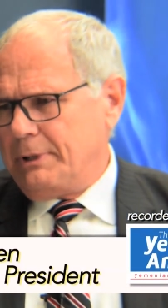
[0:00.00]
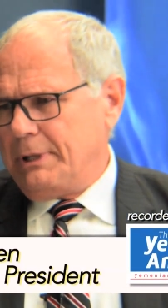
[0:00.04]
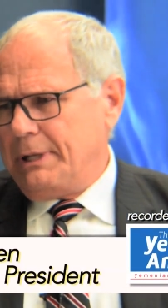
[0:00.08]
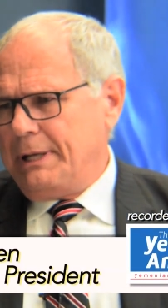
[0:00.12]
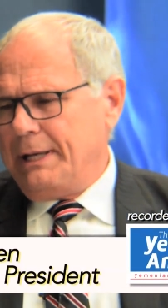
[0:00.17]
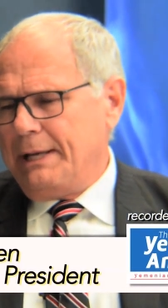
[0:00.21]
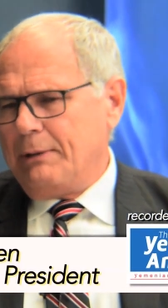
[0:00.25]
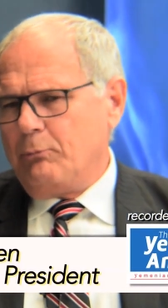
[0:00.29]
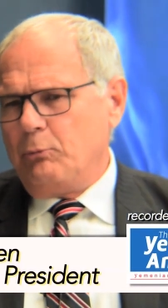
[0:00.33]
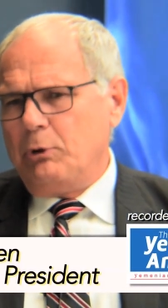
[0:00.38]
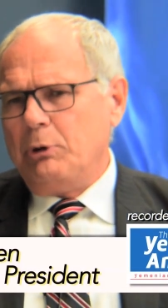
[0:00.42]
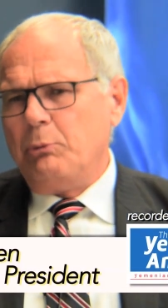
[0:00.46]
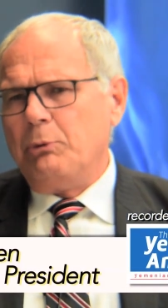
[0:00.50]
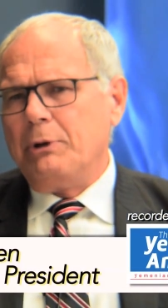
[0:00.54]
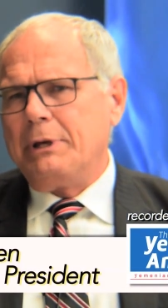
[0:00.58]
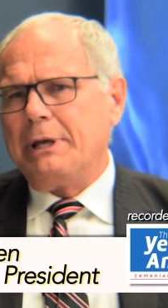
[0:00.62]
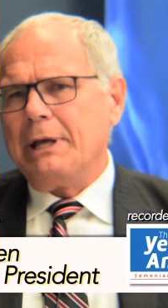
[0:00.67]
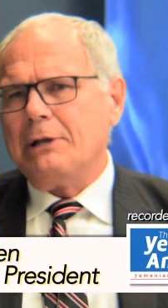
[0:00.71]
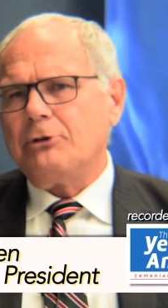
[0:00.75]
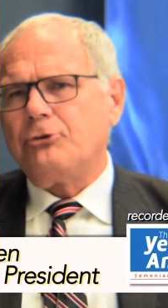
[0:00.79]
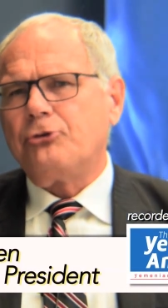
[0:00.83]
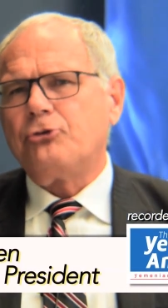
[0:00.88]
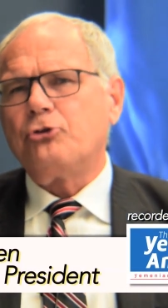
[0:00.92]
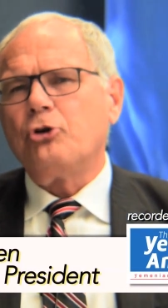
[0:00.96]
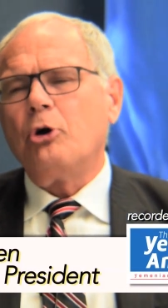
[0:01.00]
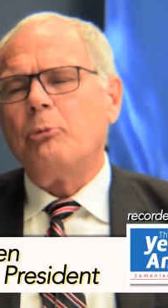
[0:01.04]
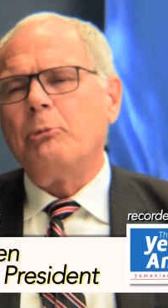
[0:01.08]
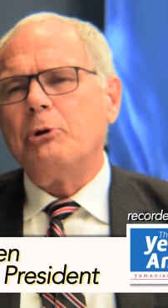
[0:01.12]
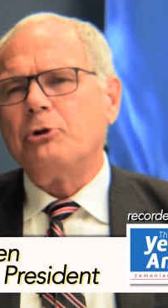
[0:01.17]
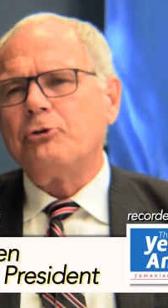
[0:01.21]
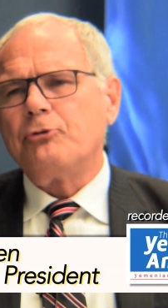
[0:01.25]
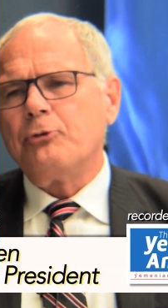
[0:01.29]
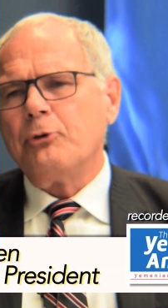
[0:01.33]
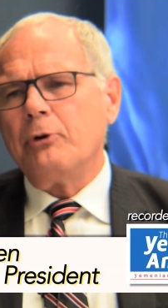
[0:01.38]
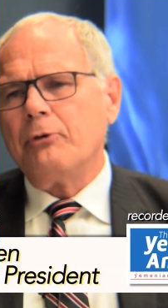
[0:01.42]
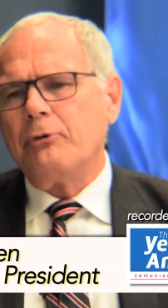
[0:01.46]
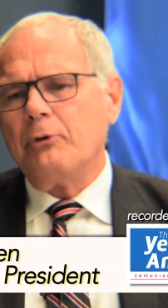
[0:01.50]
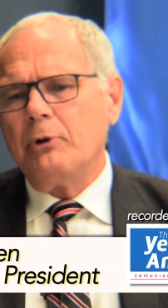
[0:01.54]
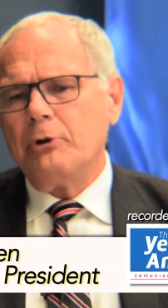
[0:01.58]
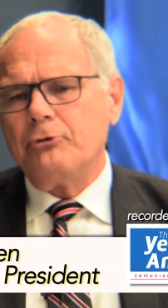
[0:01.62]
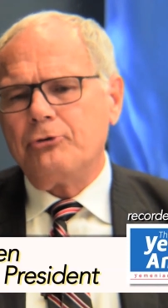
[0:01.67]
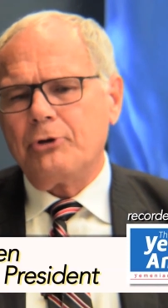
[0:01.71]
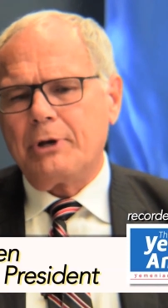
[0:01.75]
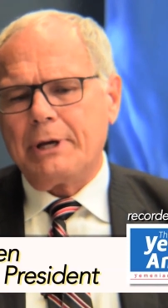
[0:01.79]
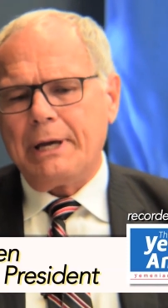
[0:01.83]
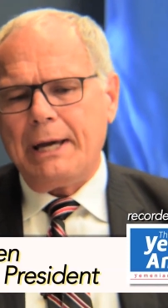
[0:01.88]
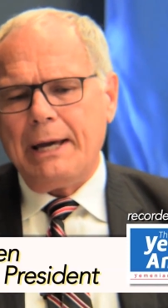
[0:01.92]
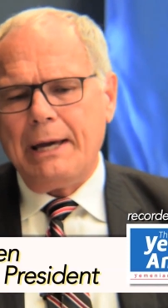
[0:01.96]
and we would get so much further
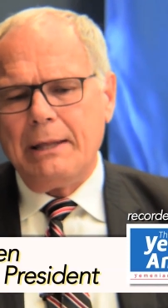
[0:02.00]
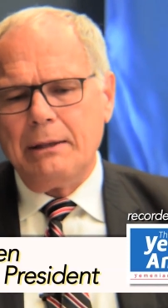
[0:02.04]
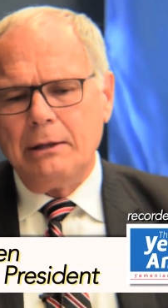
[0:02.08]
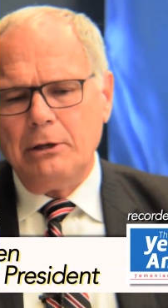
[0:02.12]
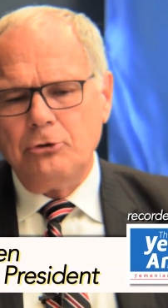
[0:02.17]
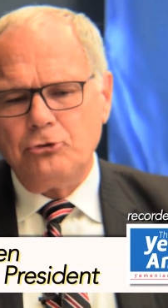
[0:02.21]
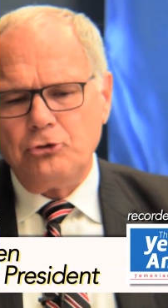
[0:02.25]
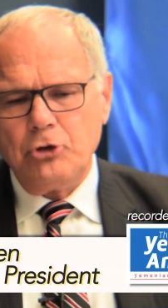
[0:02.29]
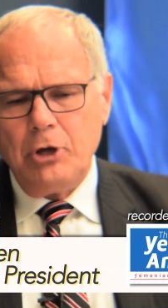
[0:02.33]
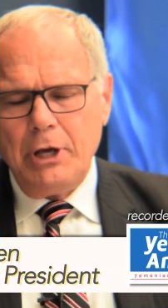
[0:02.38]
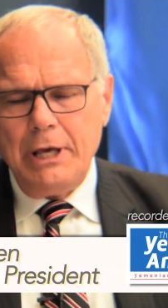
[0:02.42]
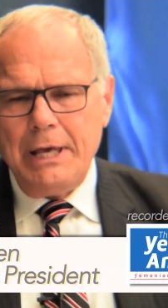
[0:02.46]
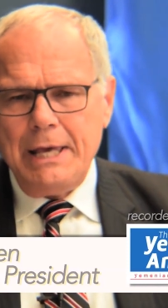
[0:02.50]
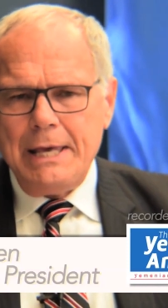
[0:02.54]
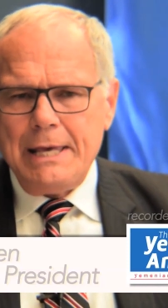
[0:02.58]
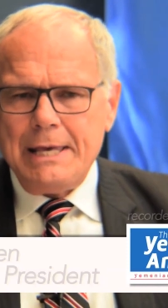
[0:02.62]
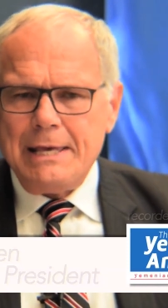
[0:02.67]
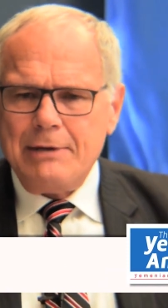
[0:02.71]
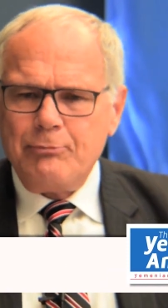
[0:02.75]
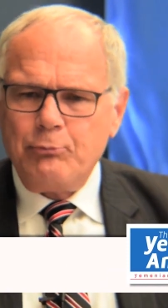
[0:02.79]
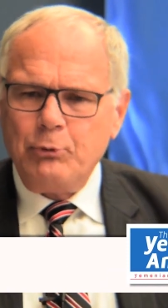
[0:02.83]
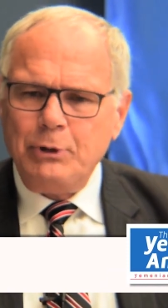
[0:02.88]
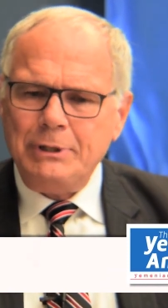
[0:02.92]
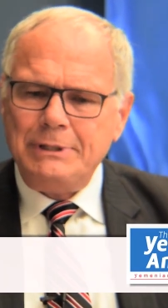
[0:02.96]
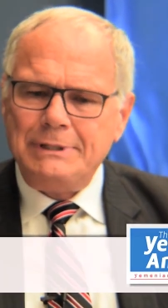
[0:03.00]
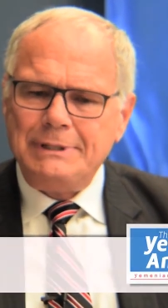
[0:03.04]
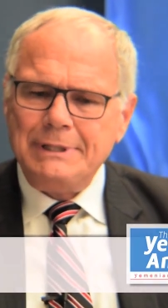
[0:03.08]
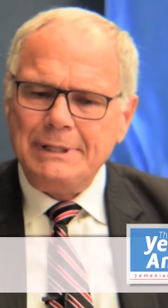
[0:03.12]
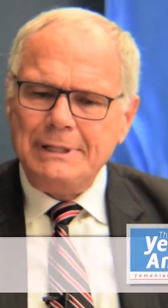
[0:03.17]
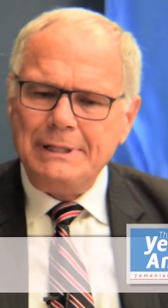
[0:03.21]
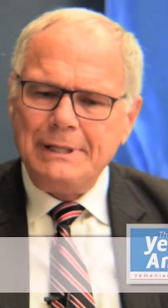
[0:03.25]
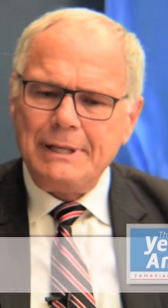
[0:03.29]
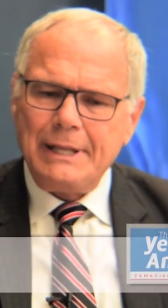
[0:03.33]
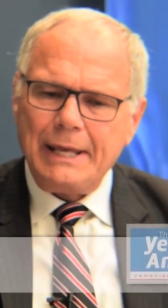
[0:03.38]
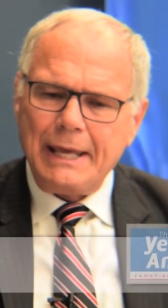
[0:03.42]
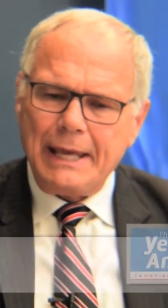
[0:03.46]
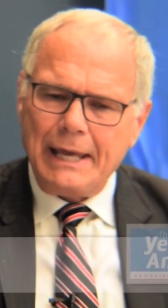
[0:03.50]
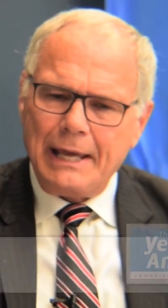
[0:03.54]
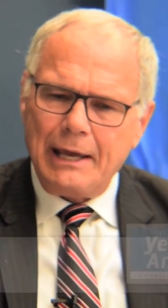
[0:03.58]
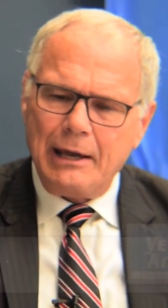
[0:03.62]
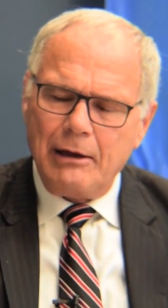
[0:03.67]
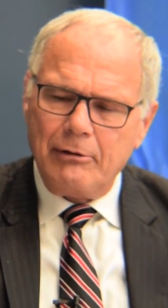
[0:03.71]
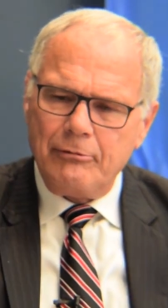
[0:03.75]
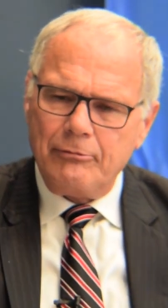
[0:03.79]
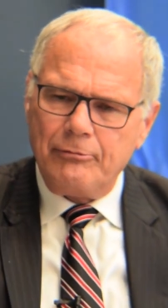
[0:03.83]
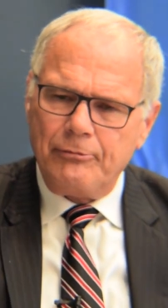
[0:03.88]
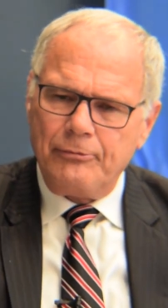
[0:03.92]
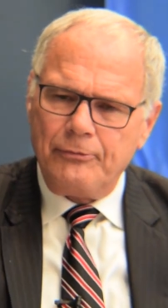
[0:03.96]
as a college if we didn't
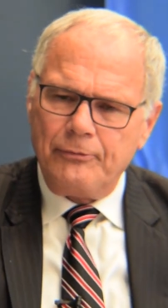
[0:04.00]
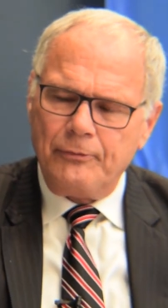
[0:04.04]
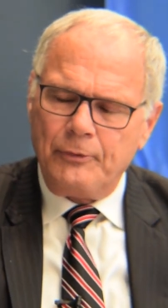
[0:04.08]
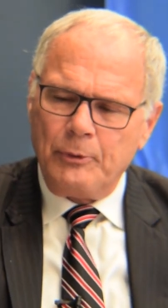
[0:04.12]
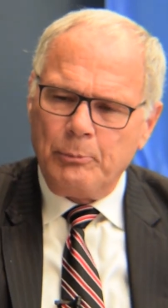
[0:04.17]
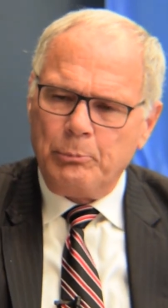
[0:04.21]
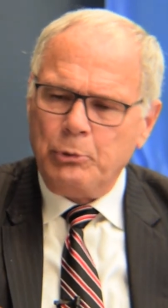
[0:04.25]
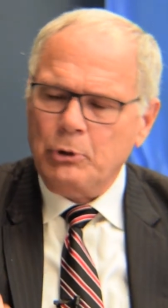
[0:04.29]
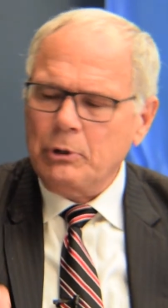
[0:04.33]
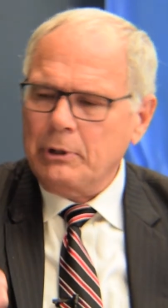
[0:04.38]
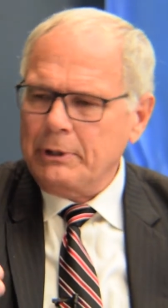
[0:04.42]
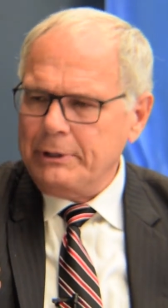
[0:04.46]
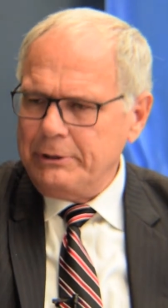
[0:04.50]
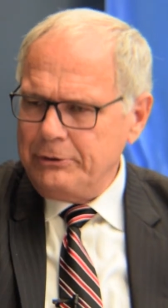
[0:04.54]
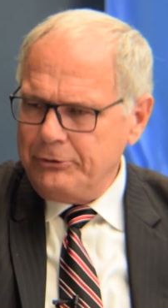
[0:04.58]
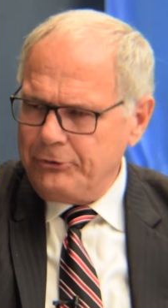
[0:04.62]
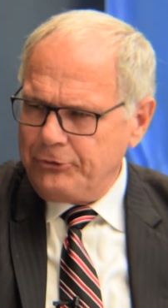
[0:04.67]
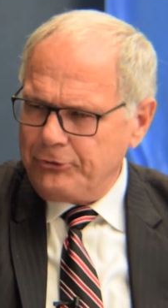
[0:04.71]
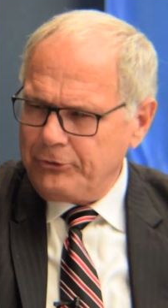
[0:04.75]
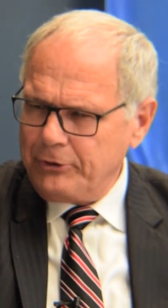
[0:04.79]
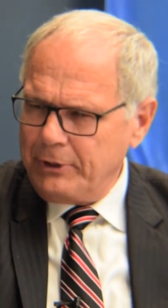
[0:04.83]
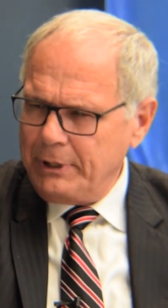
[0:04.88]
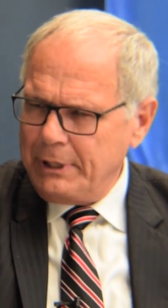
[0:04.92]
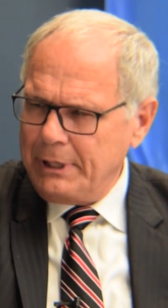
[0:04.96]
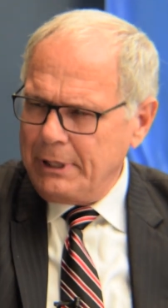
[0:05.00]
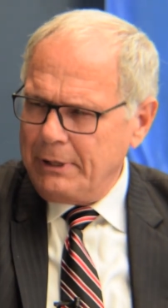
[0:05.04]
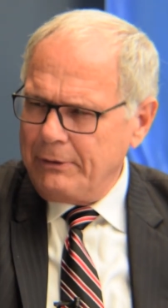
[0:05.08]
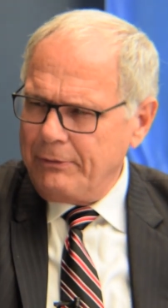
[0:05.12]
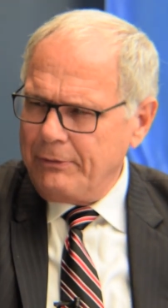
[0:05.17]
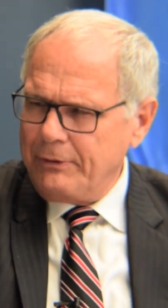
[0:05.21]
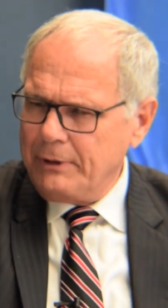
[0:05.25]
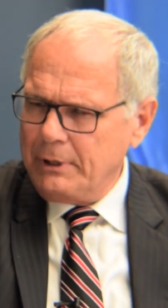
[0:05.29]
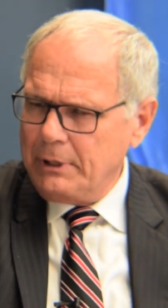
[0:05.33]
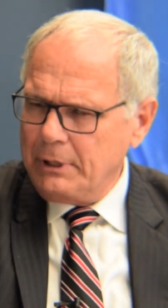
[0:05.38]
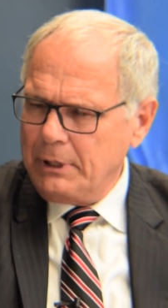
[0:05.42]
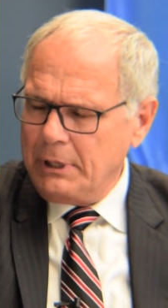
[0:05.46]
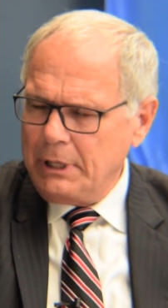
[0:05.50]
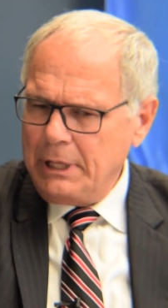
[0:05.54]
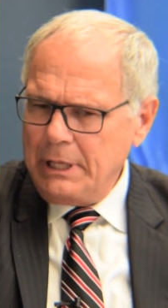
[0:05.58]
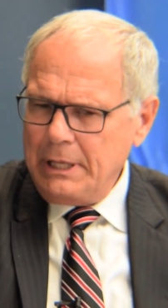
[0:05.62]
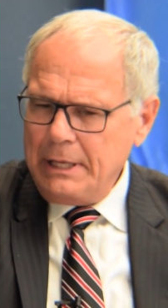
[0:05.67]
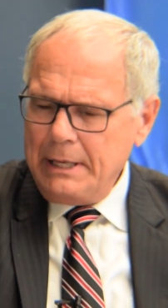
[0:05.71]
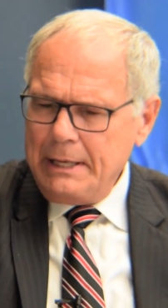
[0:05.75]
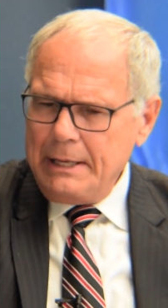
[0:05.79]
have the bullies and the,